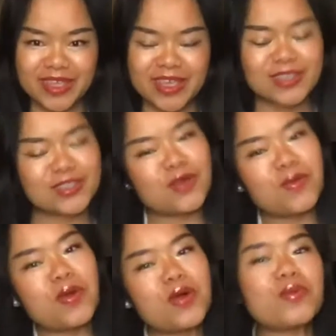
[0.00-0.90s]
So
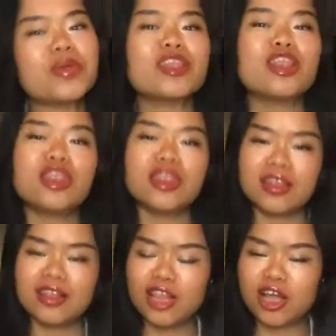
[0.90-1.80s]
when we
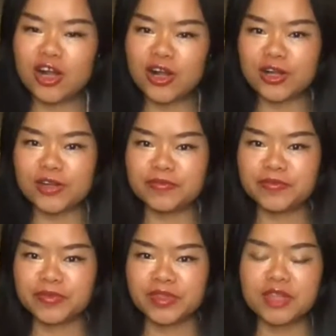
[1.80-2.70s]
learn
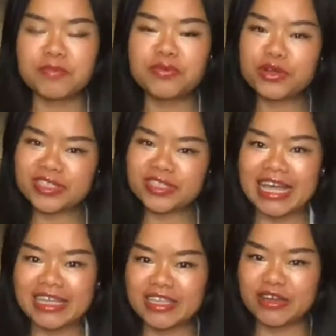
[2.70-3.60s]
the
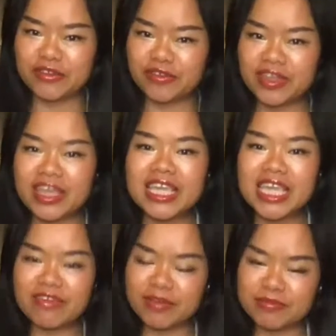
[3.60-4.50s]
process of
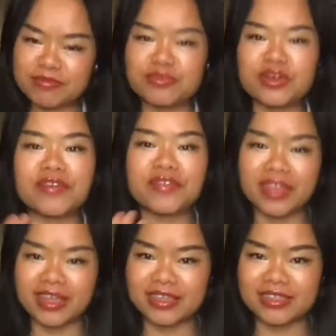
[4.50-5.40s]
even
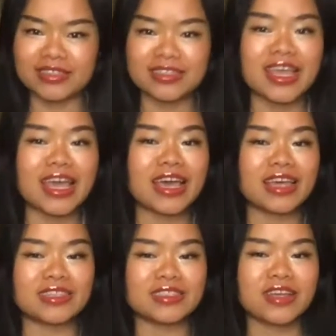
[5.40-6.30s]
breathing
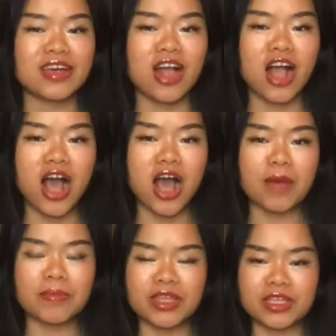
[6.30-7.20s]
and
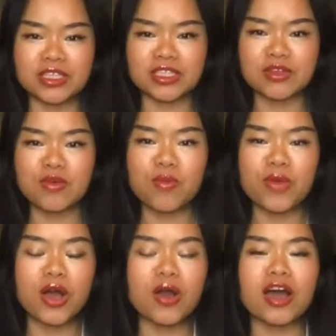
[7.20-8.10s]
calmness
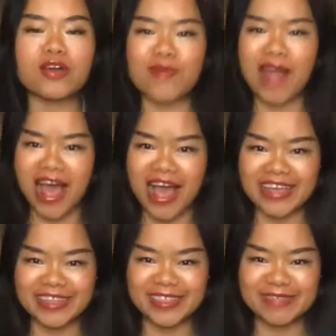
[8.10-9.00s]
will
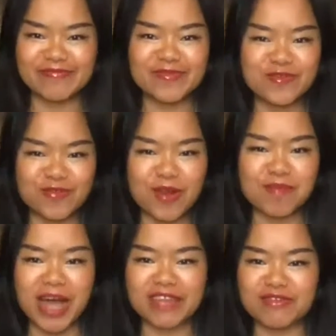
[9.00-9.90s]
arise from
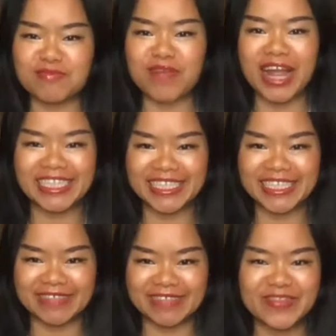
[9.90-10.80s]
mindful
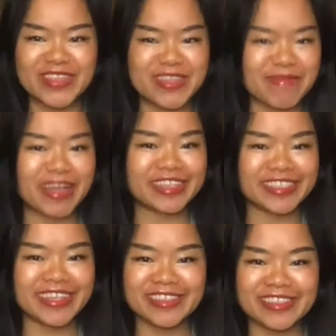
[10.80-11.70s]
practicing in
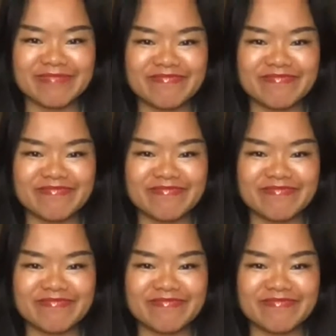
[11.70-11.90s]
meditation.